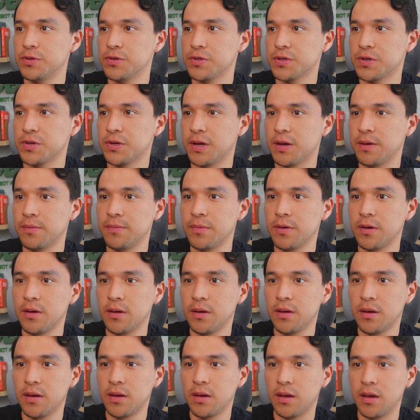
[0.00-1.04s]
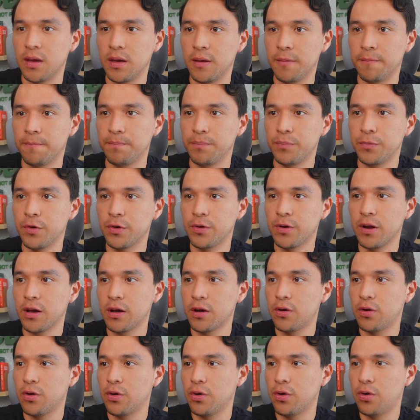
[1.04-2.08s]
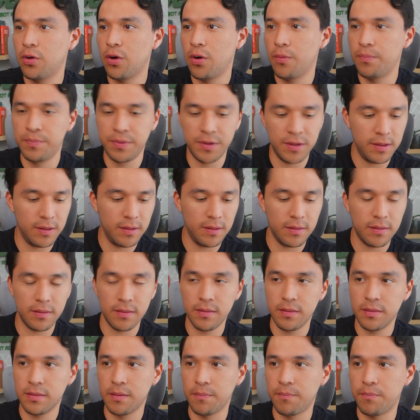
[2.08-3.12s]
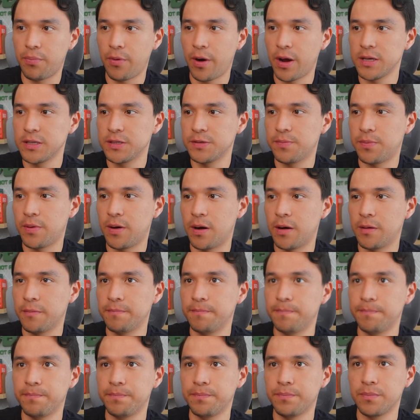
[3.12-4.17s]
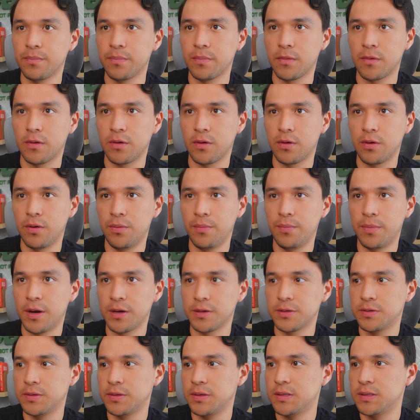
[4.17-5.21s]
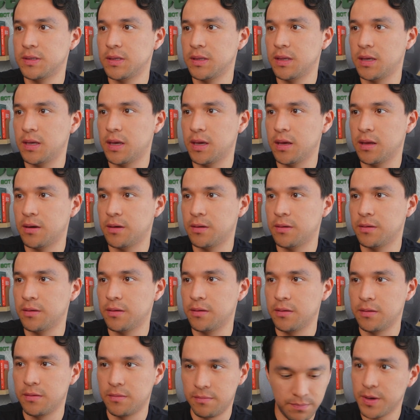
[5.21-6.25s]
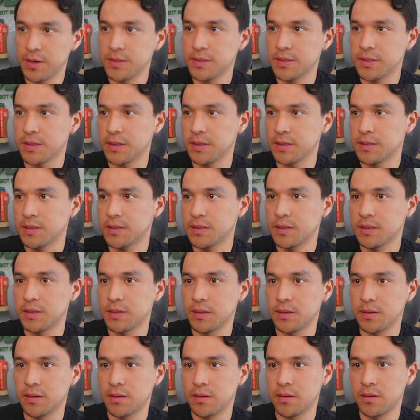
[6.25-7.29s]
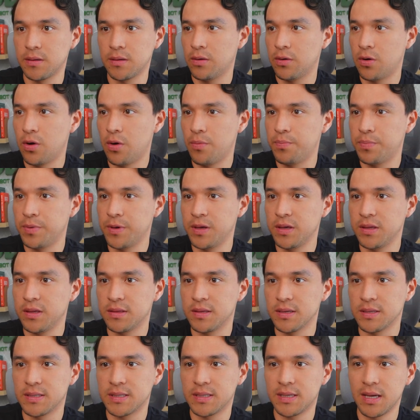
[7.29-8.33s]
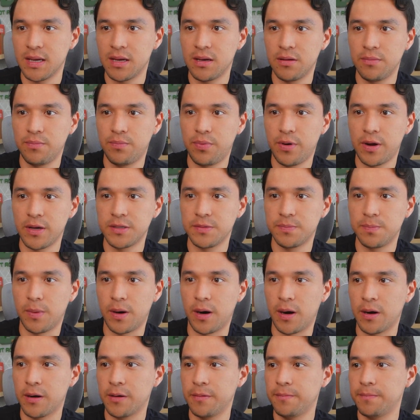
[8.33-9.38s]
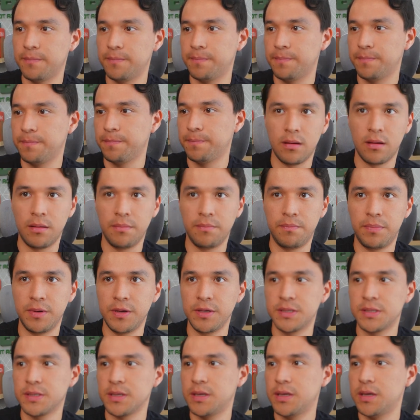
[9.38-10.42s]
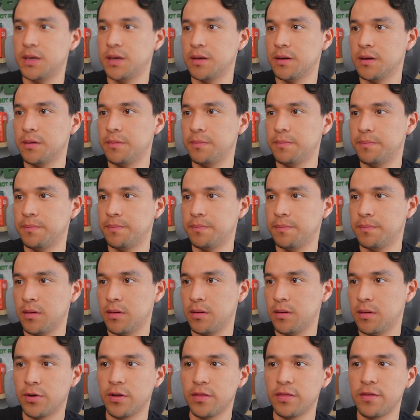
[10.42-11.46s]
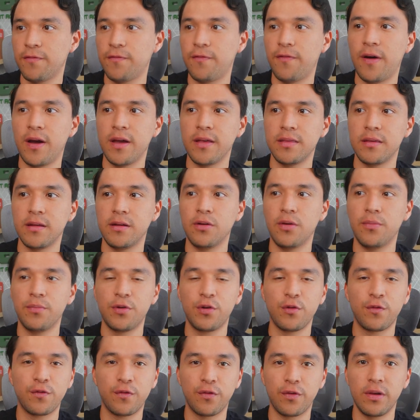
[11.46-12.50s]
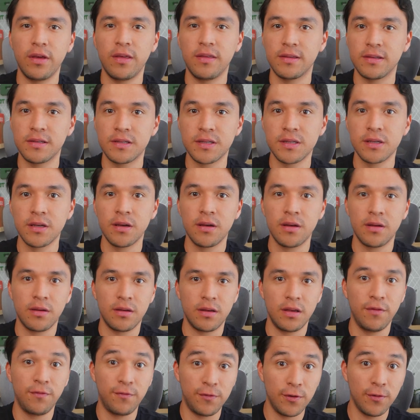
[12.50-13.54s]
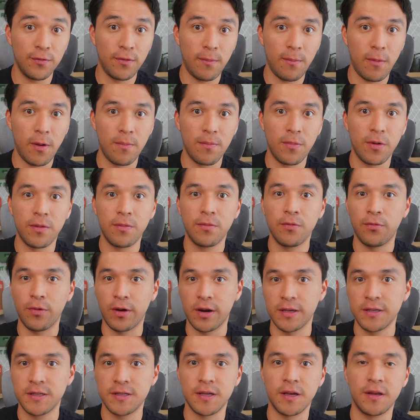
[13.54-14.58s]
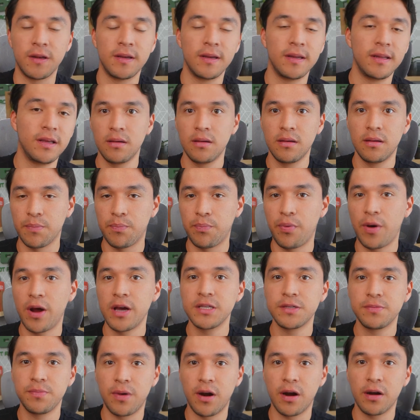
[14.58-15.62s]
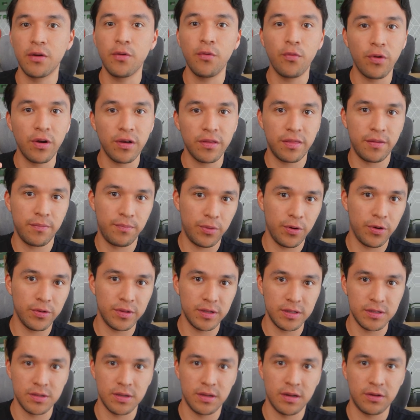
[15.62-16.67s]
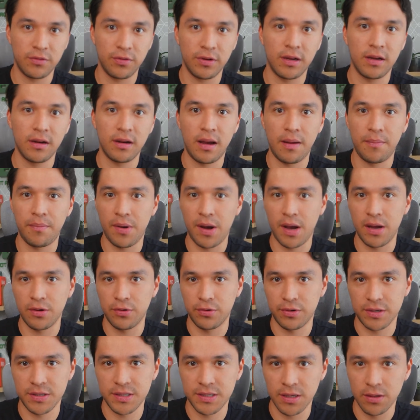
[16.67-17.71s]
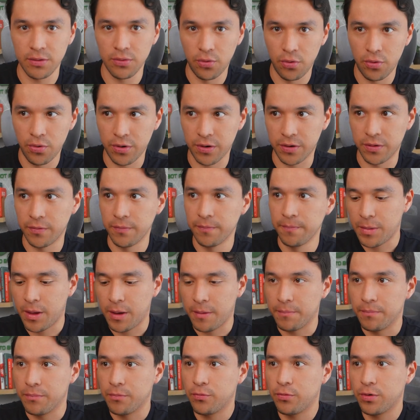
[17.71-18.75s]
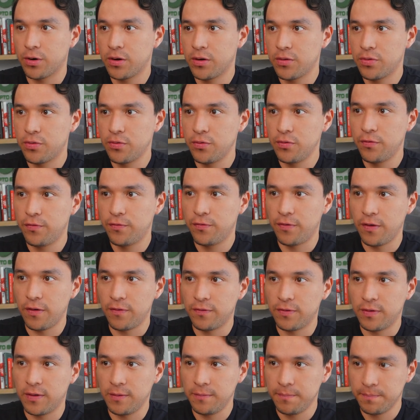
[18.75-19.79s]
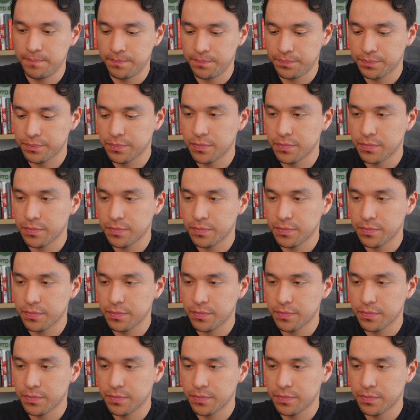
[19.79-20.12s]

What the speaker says: username. You're gonna copy the price bar, come back to this indicator, paste it, copy the second price bar, and paste it here. We're gonna define the number of grids. If you remember what I said, is a price mark where the bot is gonna trigger a buy or a sell order. We're gonna do 50.